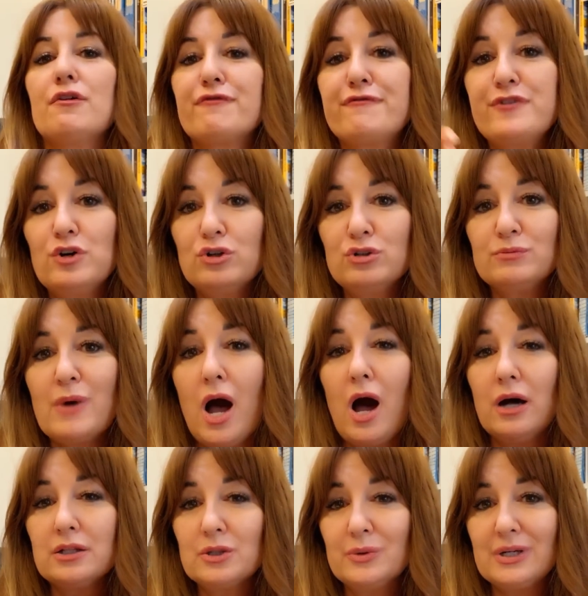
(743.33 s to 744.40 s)
film,
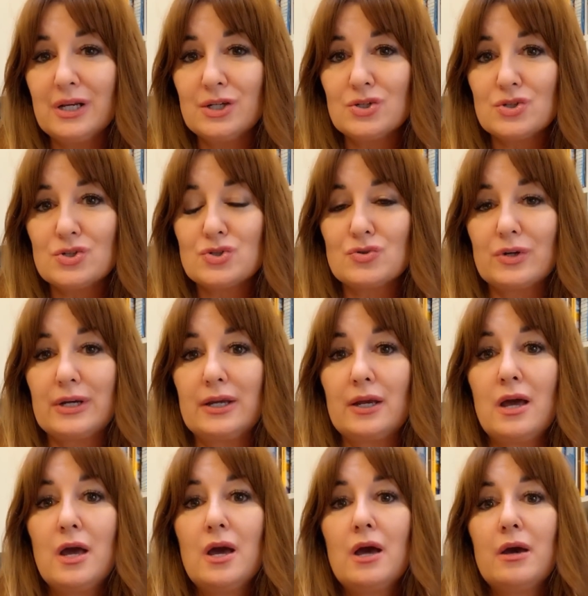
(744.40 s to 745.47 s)
Hollywood industry,
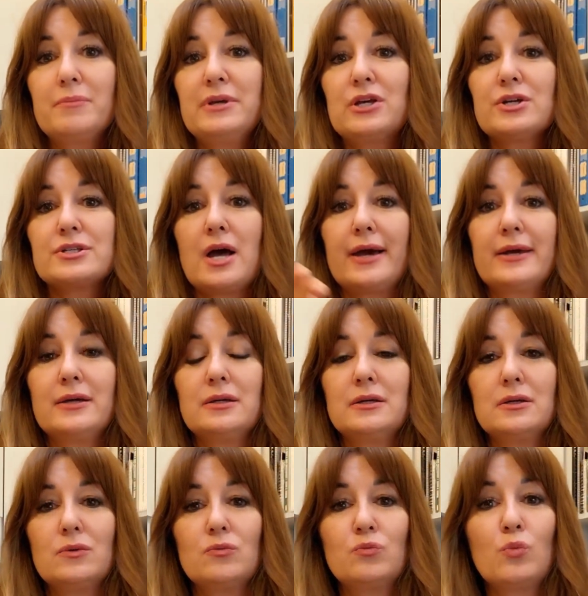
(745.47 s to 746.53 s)
because I
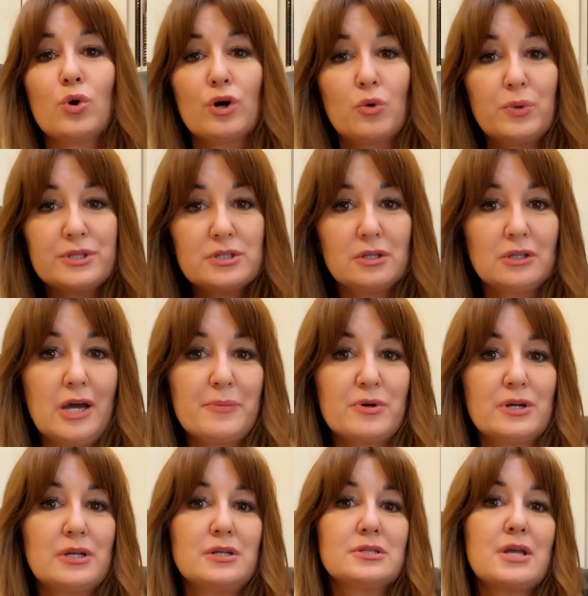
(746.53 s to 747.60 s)
work with
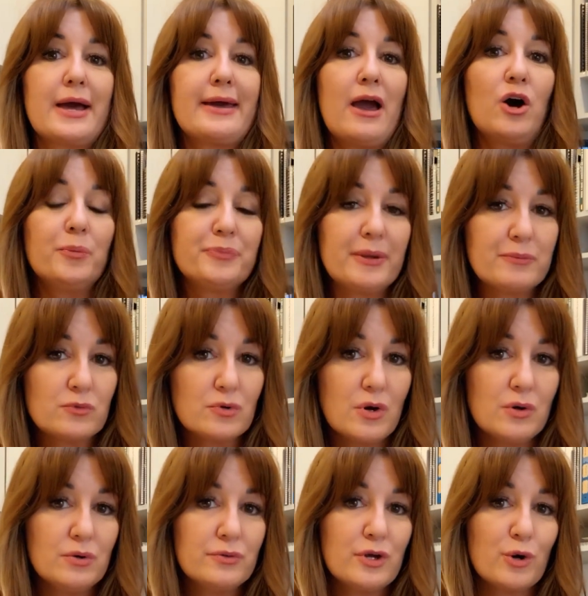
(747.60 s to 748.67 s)
celebrities, I help them
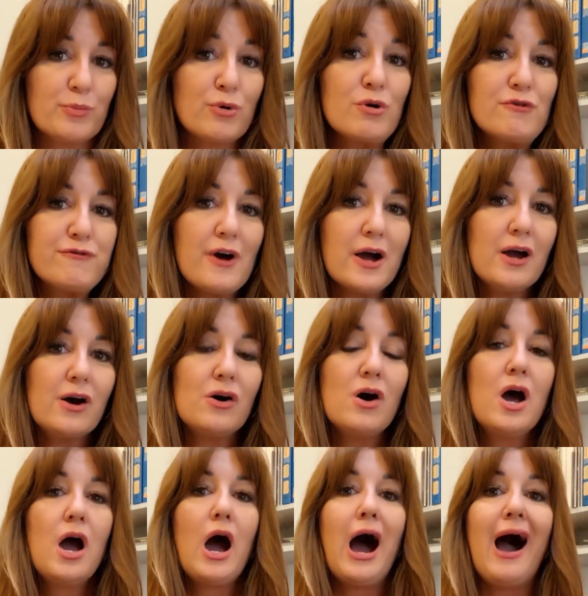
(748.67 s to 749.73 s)
grow their profile.
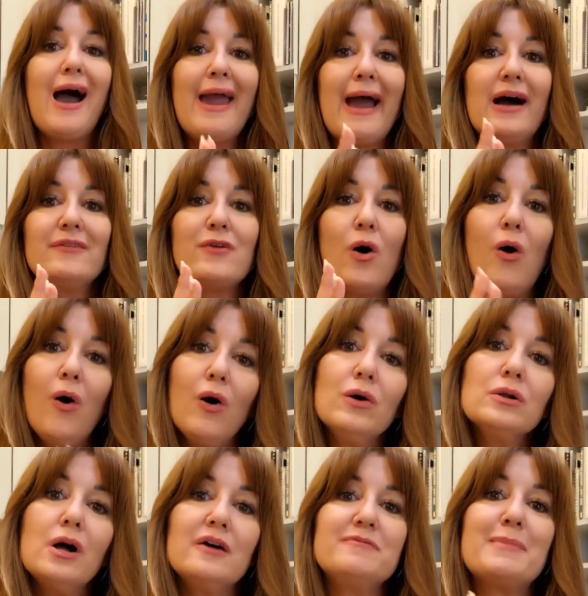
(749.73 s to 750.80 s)
I have
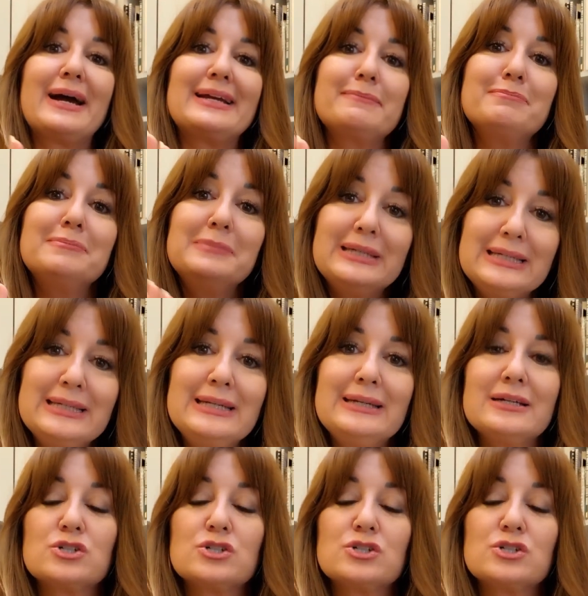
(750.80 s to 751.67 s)
all of my media,